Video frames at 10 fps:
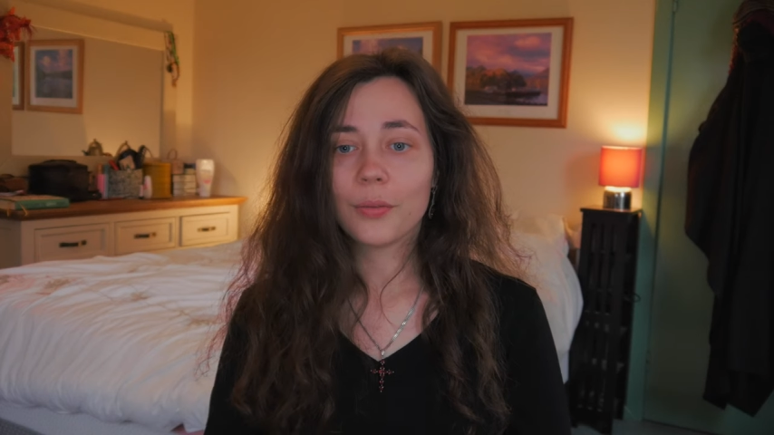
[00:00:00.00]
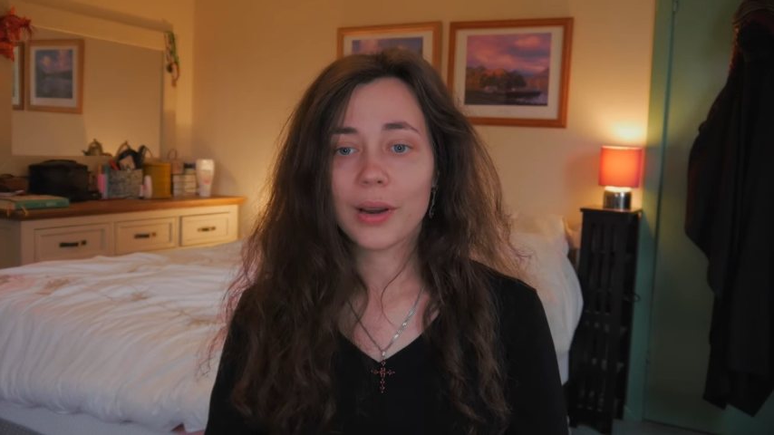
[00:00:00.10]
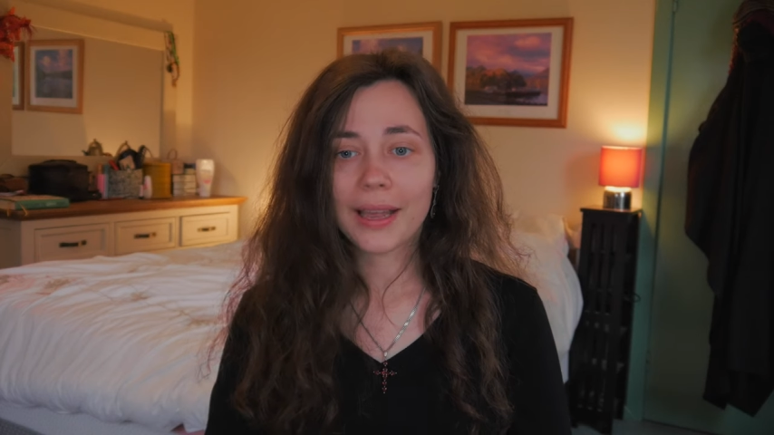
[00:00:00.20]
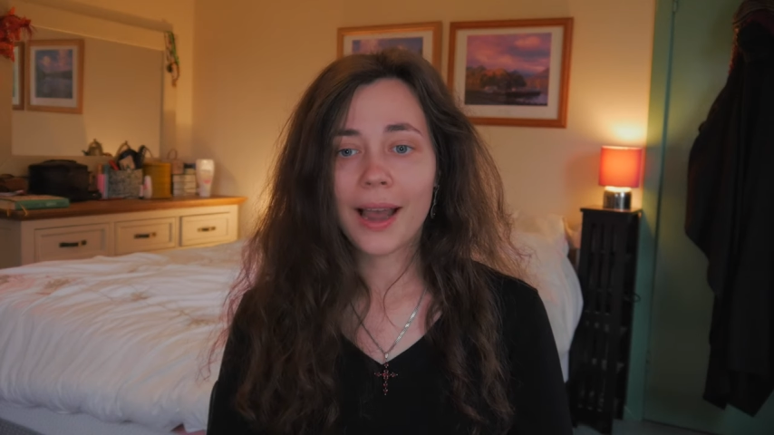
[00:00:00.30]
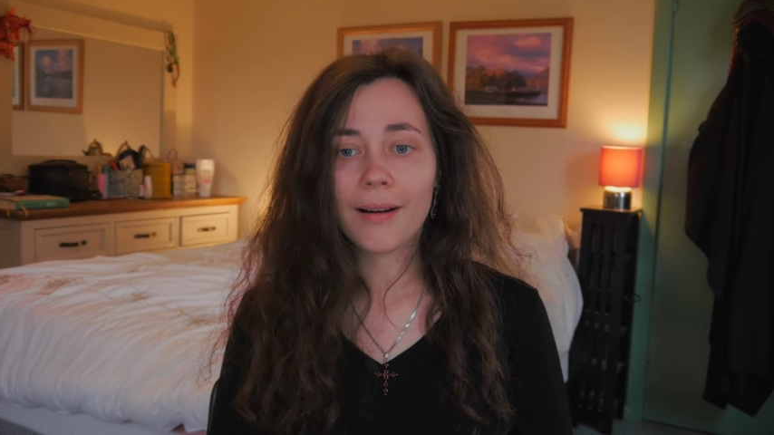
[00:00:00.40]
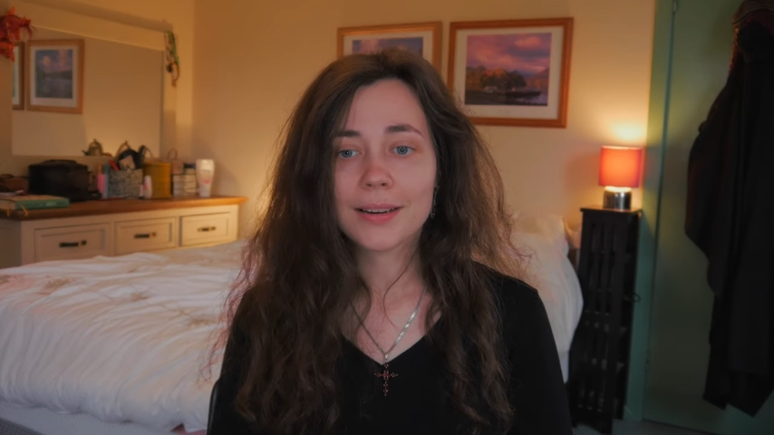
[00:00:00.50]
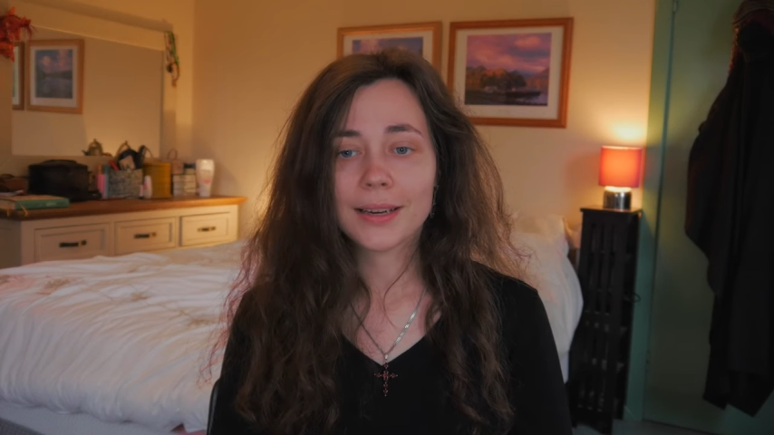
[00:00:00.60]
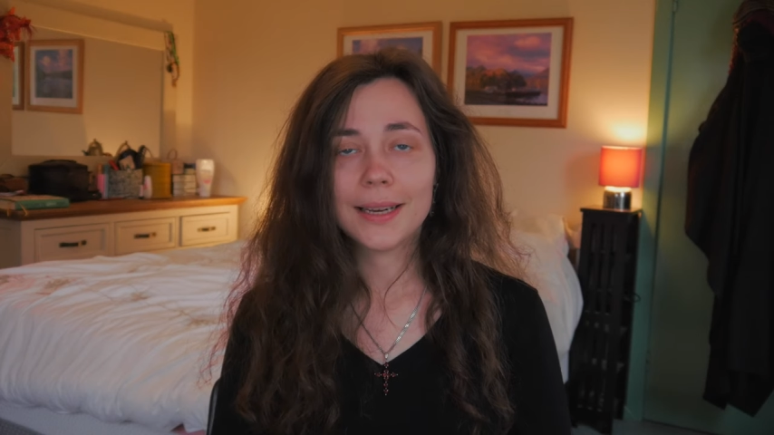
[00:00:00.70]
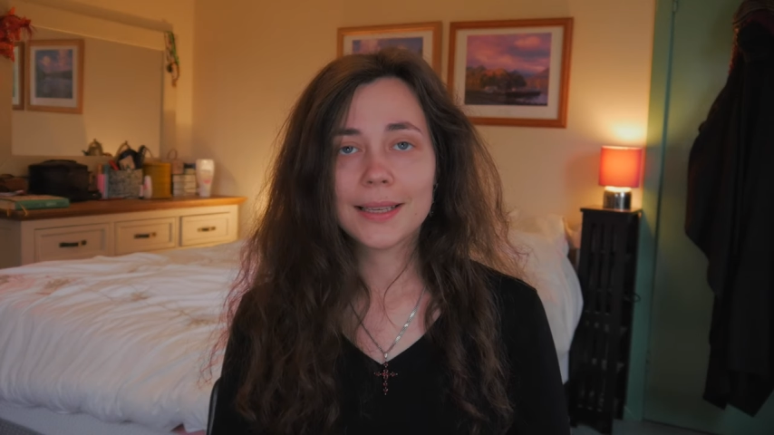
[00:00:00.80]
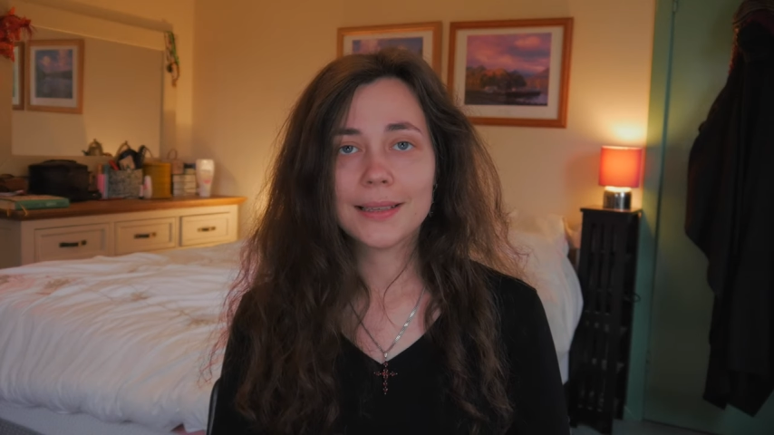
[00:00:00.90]
when a
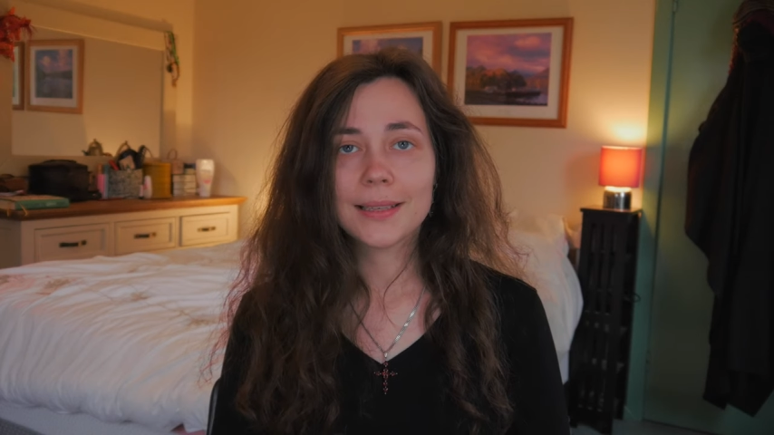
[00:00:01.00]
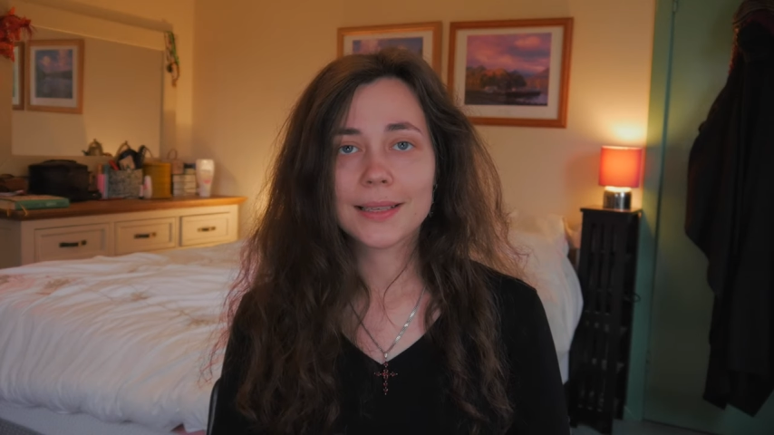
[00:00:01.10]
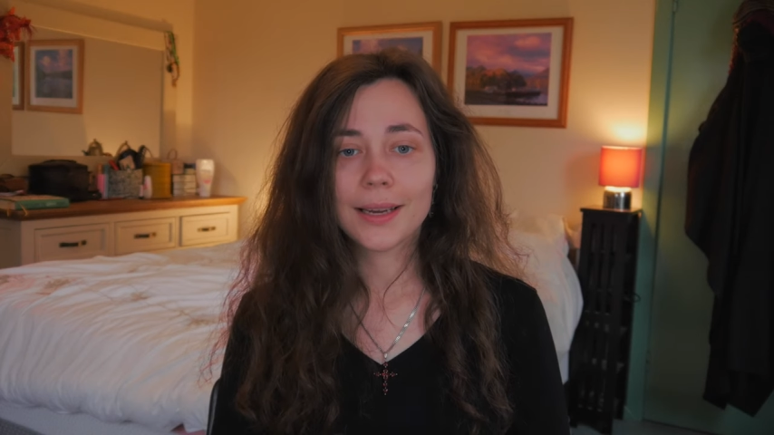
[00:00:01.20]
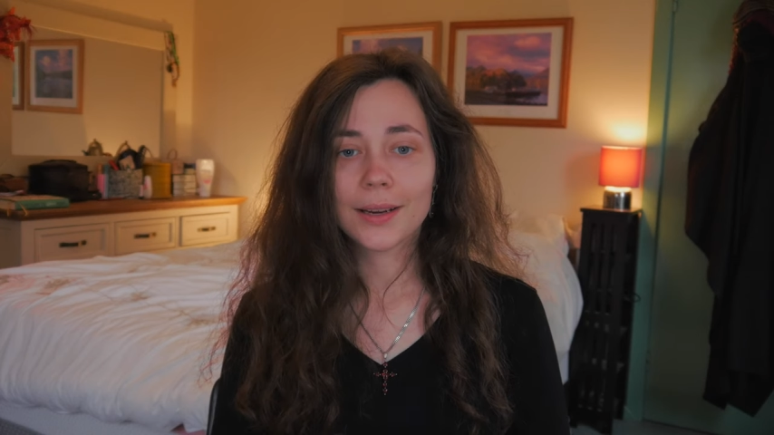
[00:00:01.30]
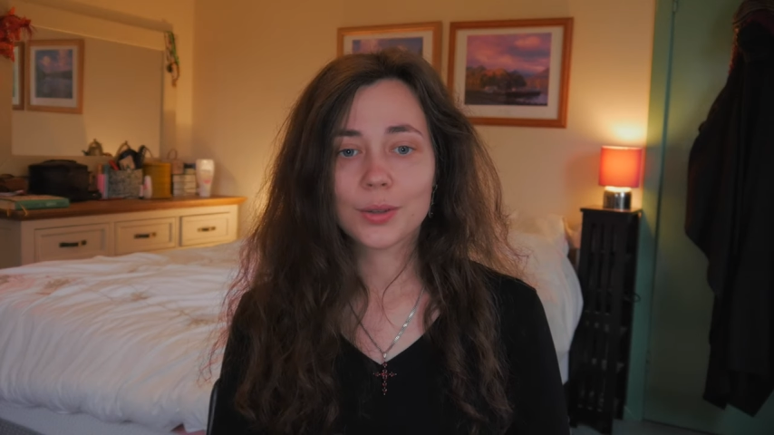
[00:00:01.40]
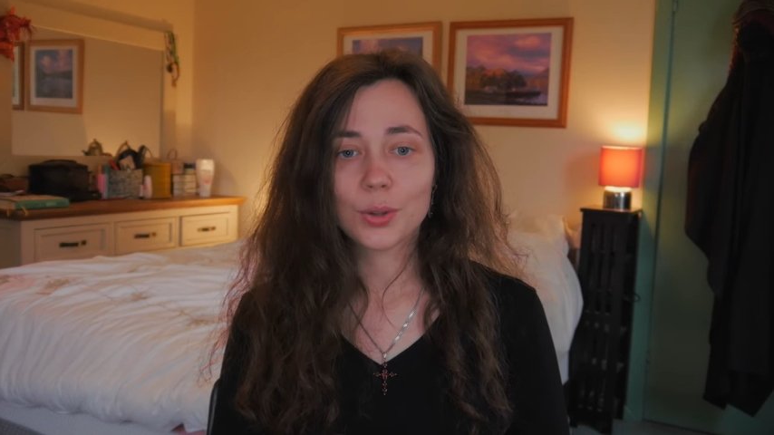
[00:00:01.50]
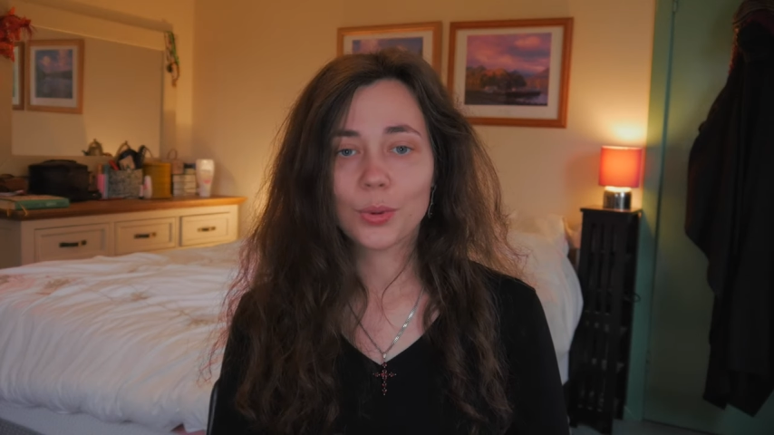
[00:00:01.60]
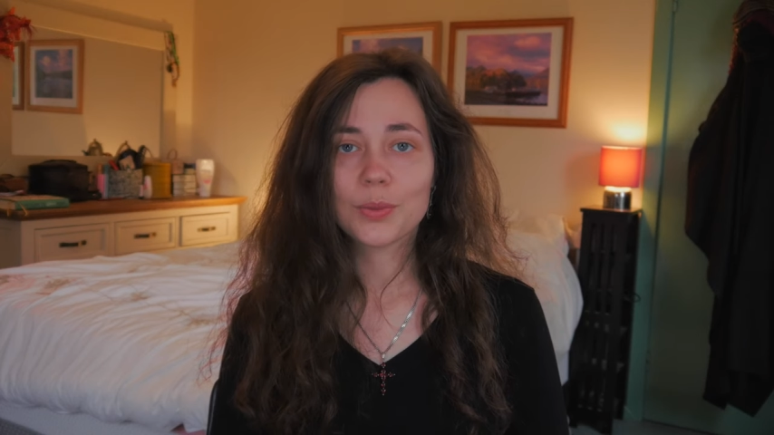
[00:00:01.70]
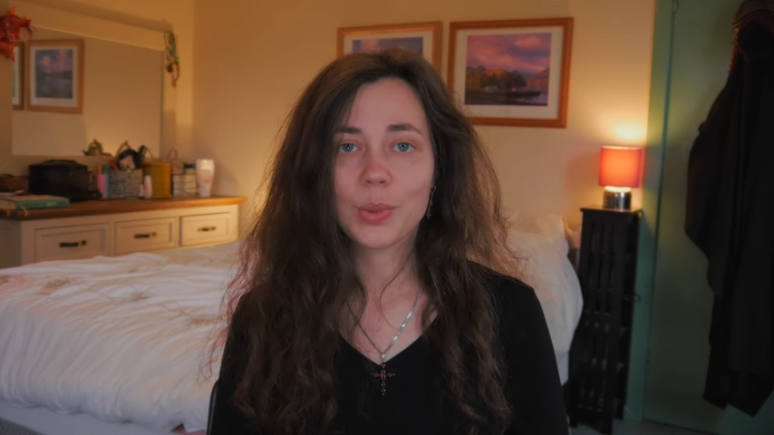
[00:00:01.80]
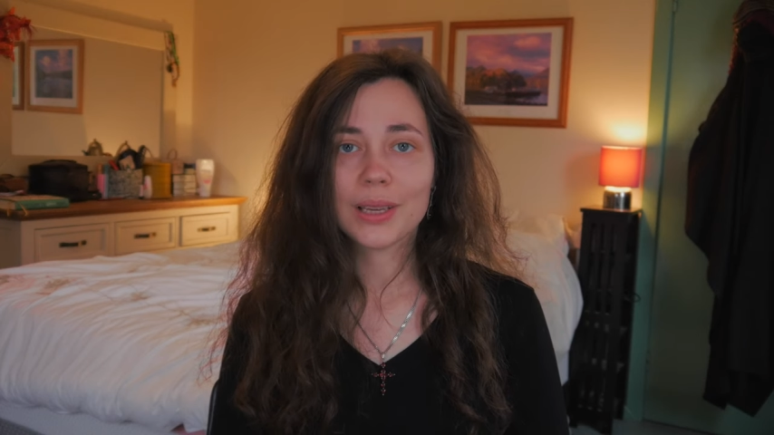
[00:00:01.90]
character isn't listening to
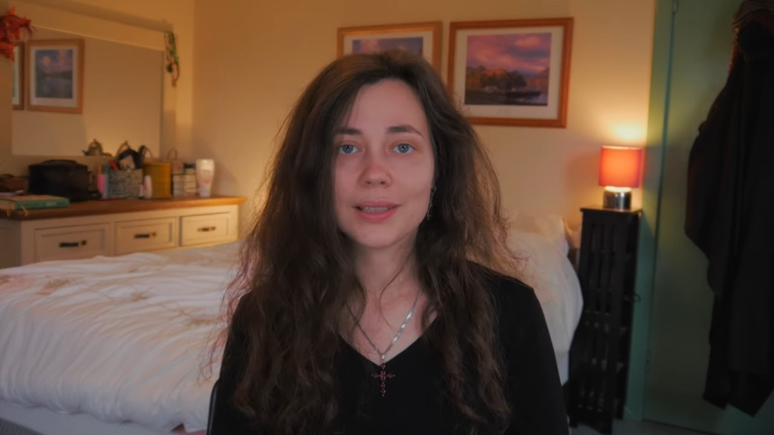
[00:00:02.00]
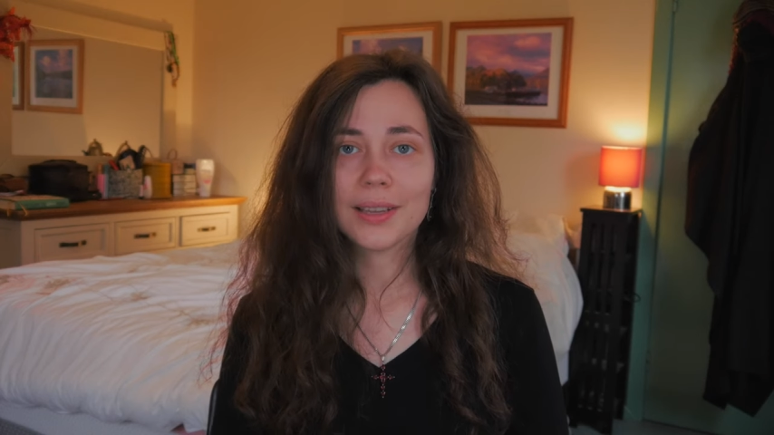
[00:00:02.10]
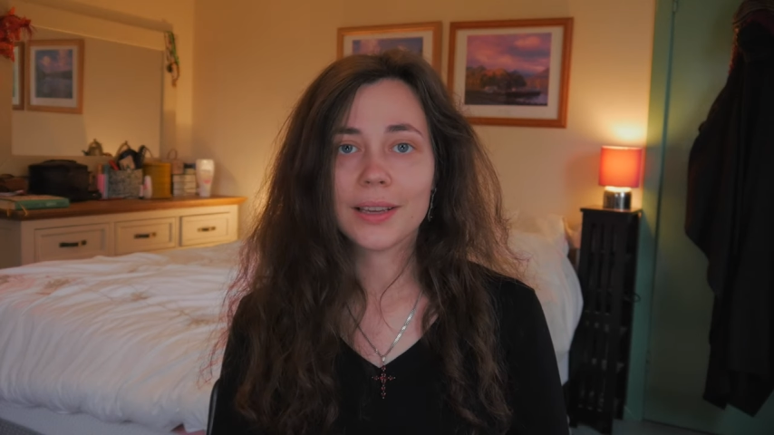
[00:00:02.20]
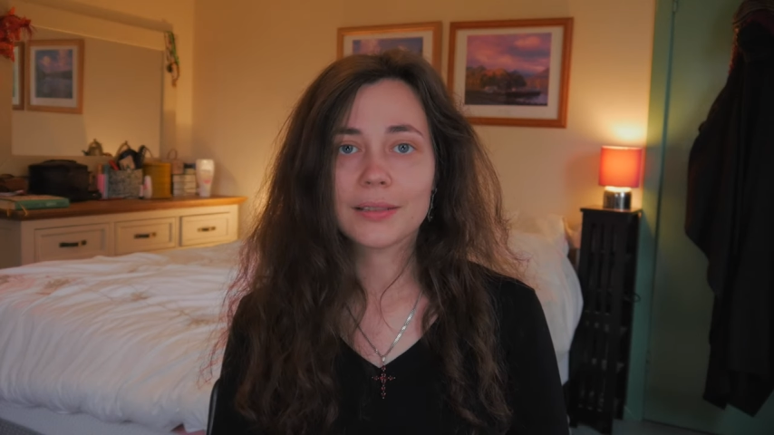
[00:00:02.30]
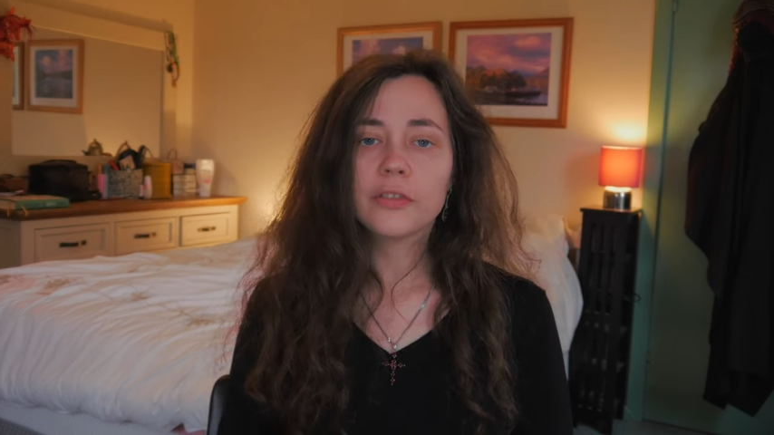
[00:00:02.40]
what's being said.